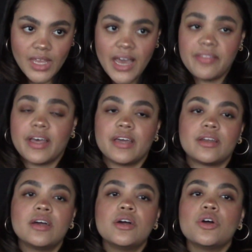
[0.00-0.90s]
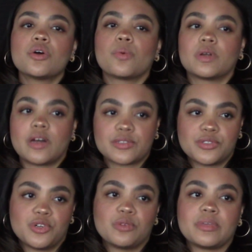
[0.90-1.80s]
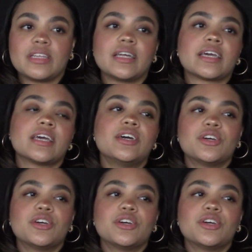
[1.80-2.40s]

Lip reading: And then one doctor told me, like,